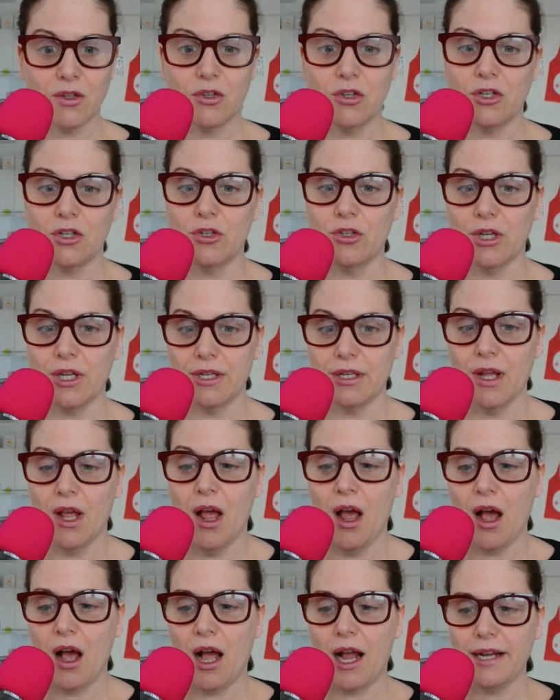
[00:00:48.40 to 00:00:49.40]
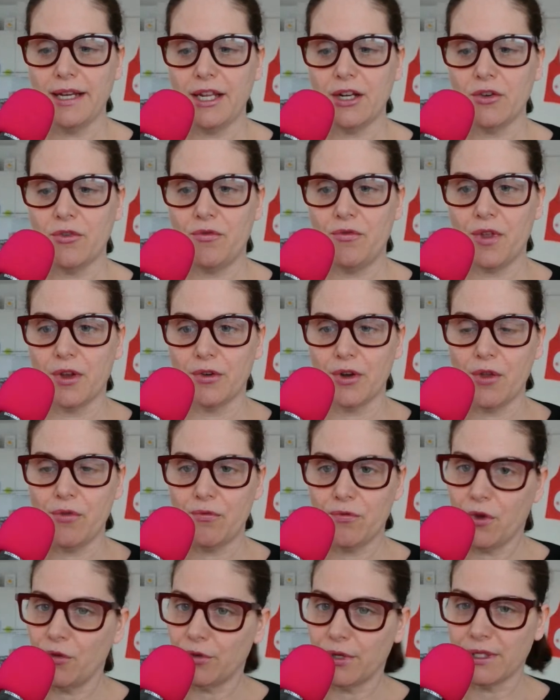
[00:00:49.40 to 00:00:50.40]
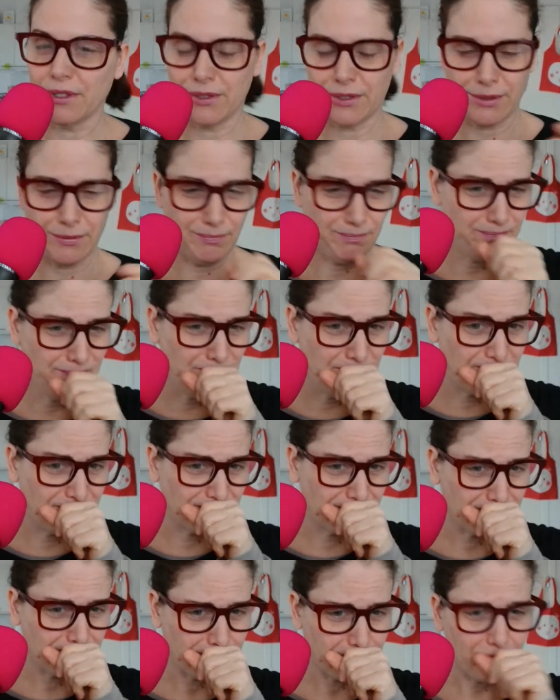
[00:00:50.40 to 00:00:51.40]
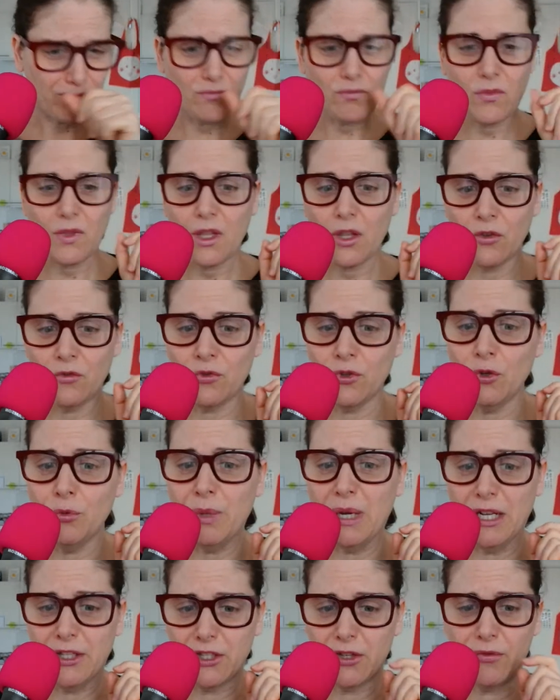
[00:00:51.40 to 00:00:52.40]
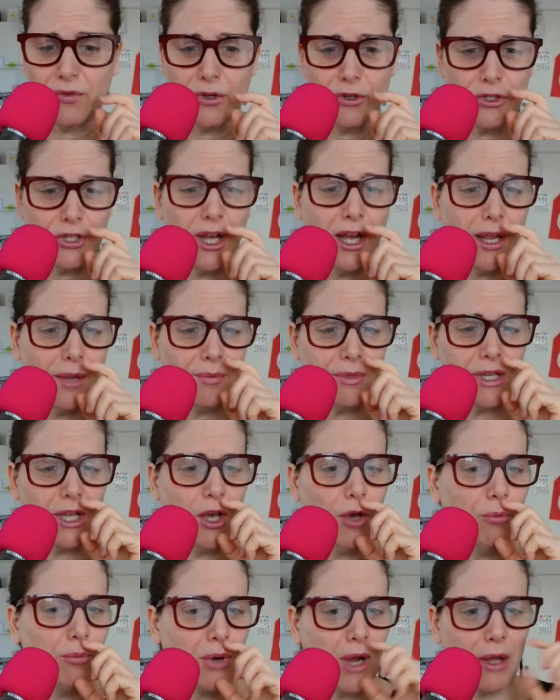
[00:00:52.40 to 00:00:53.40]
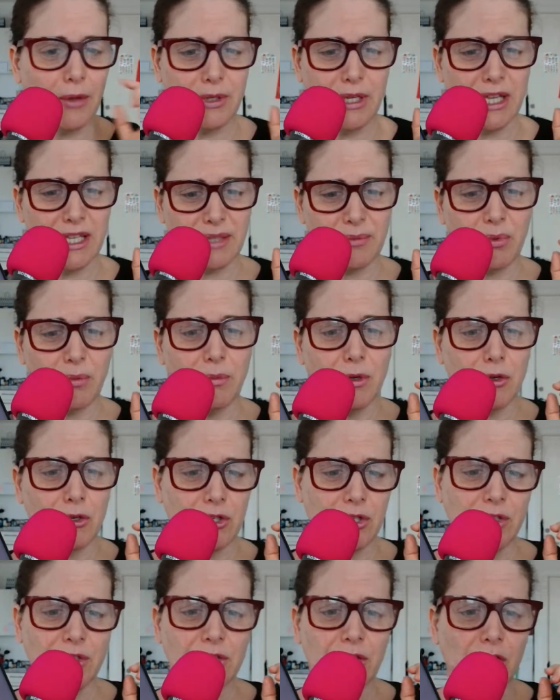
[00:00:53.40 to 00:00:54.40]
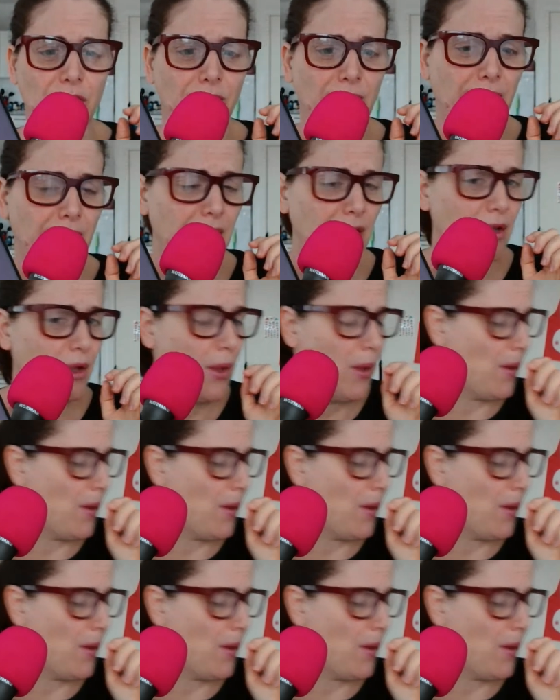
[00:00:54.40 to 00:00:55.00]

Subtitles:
Good, good. I need a very focused few minutes of your time to help podcast promotions. Are you ready?